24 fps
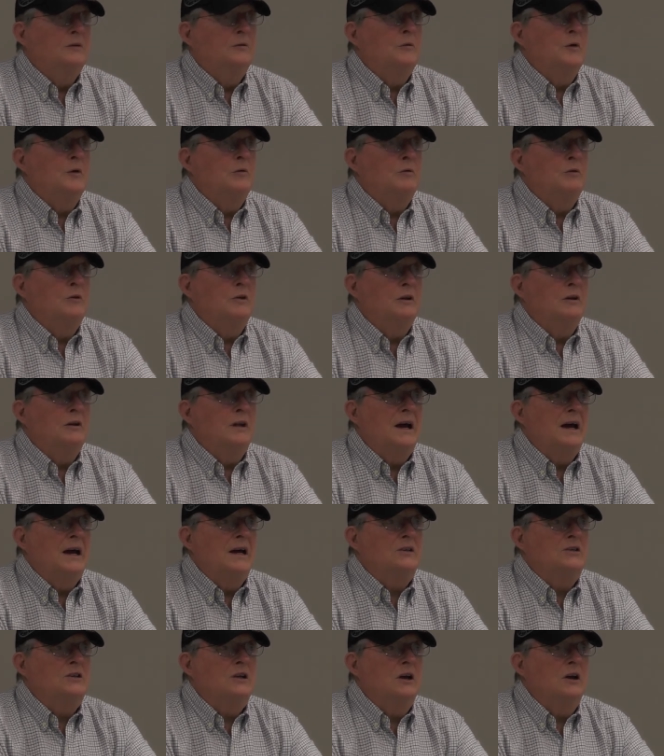we were the
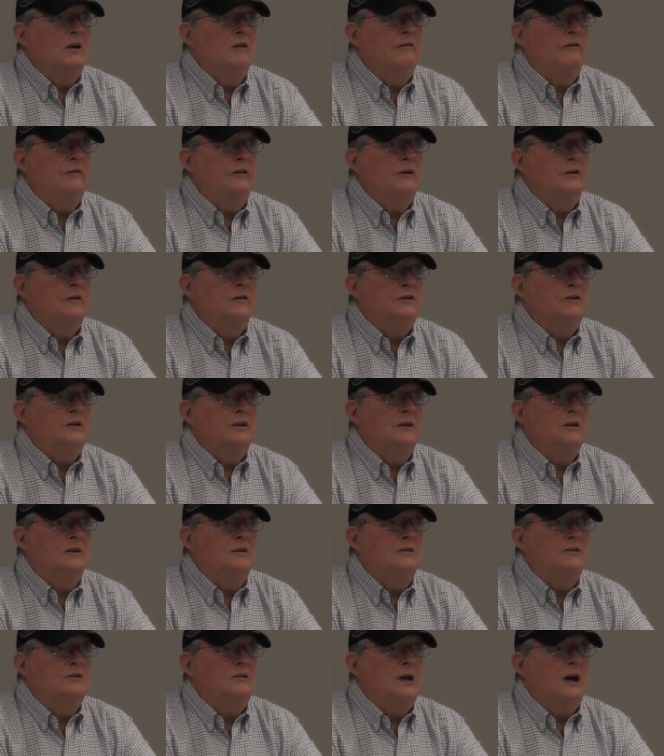last airfields
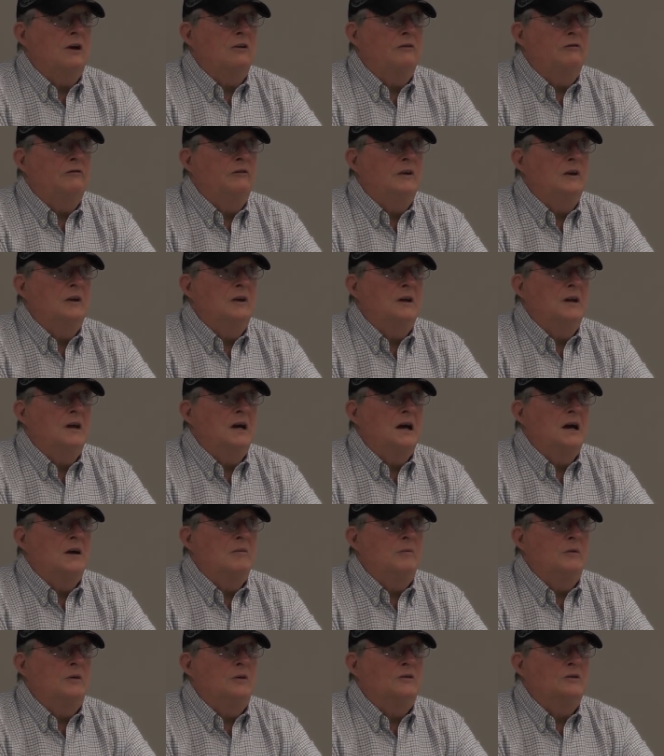in South
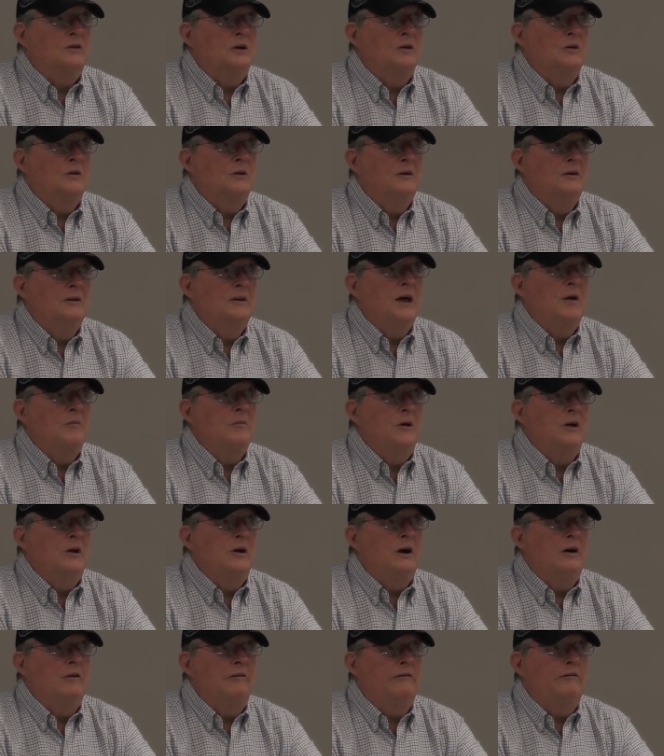Vietnam, and so that
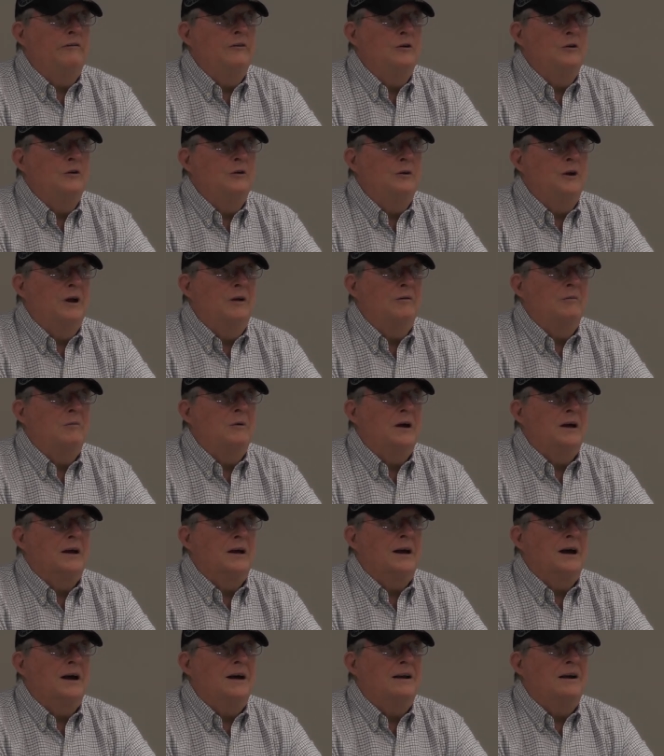meant our food.
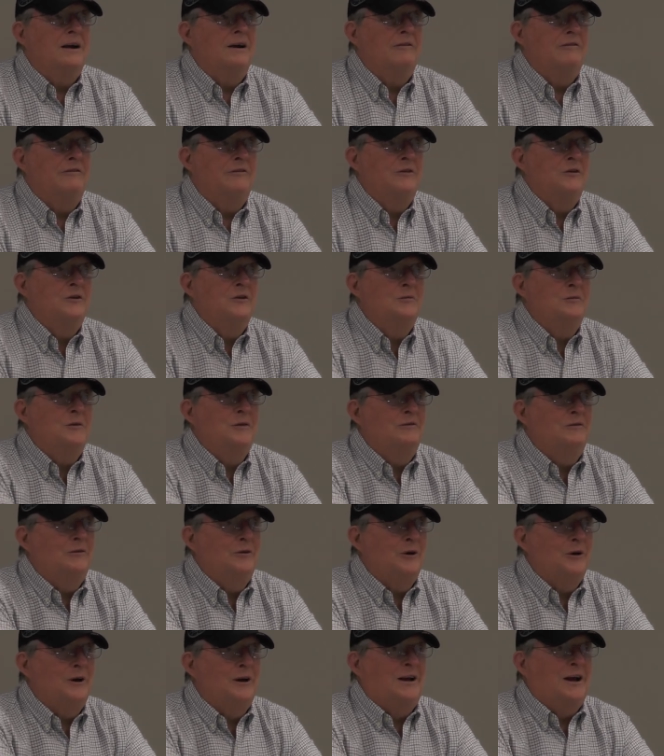Everybody got our food
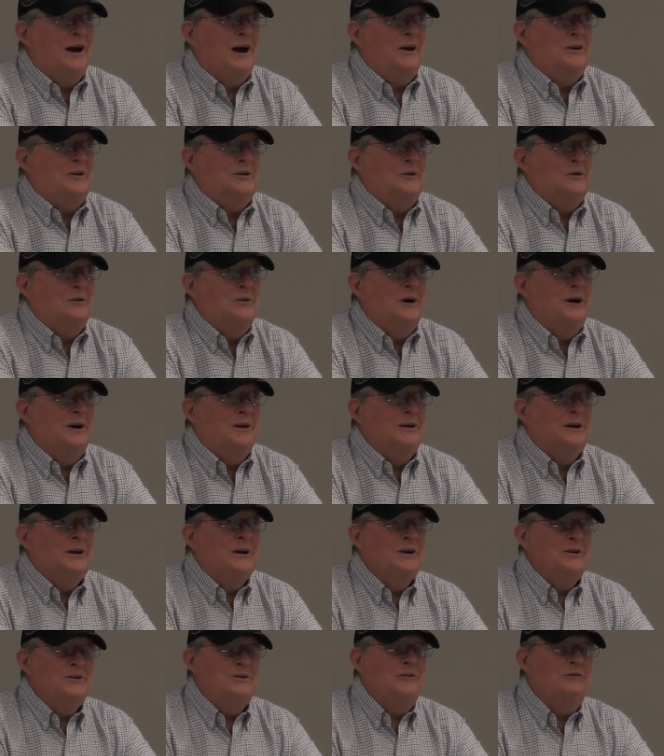before it got to
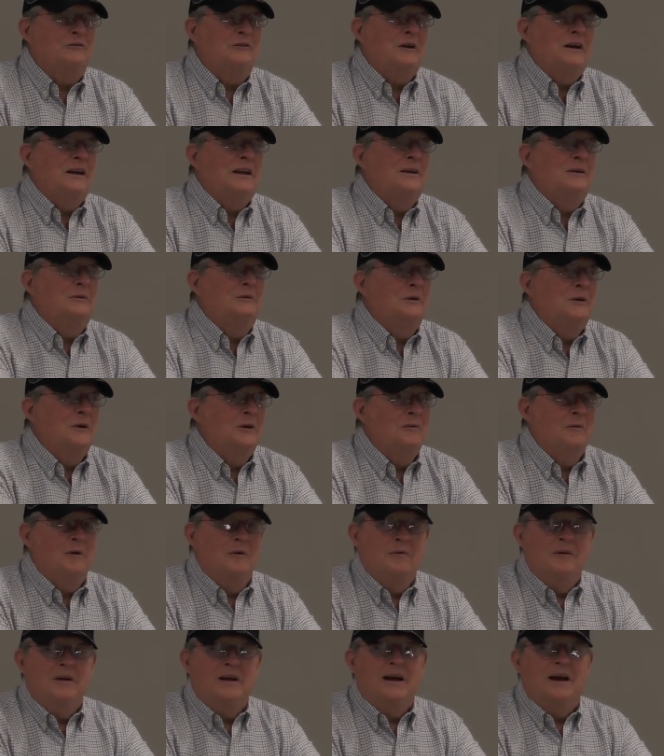us. So finally,
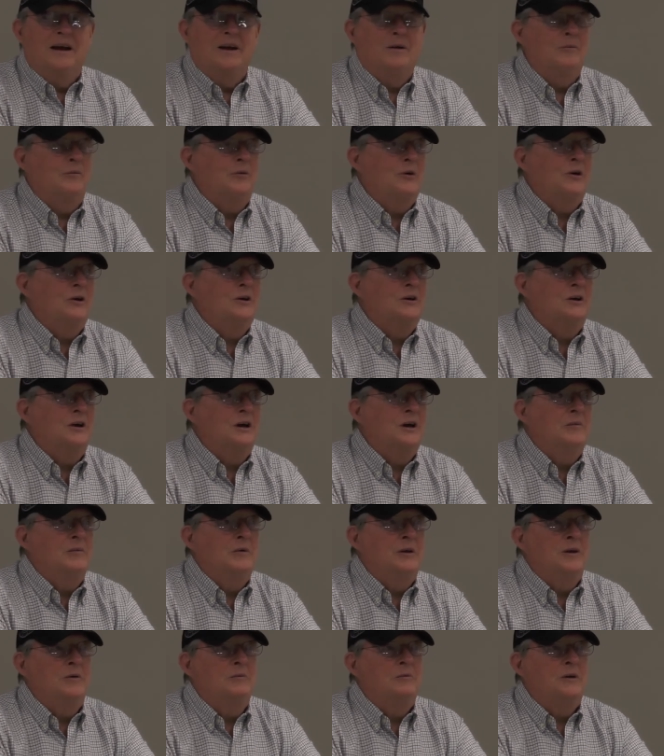when we got a bird
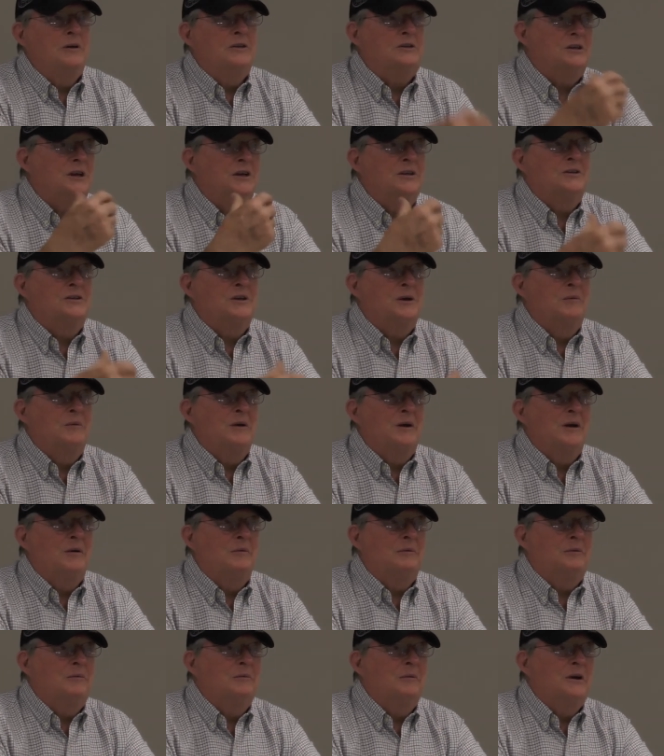coming in, we'd send somebody
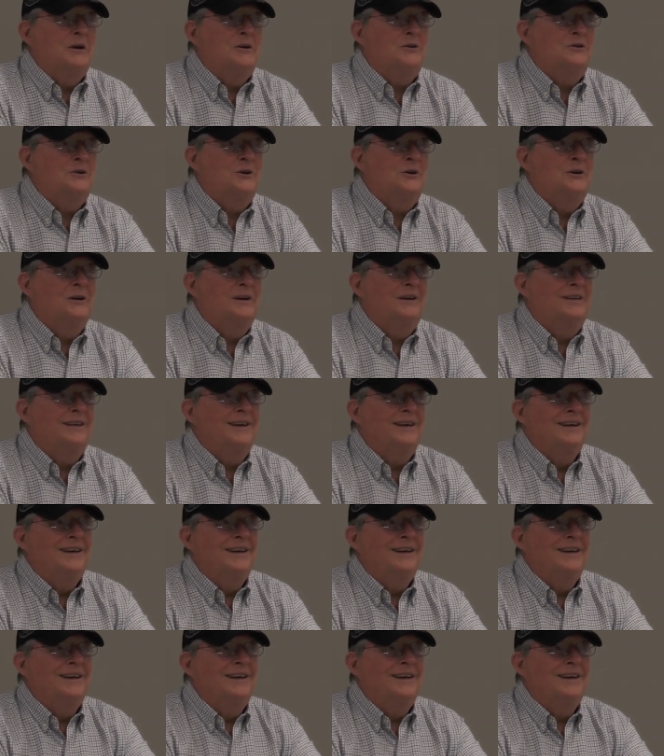up to make sure that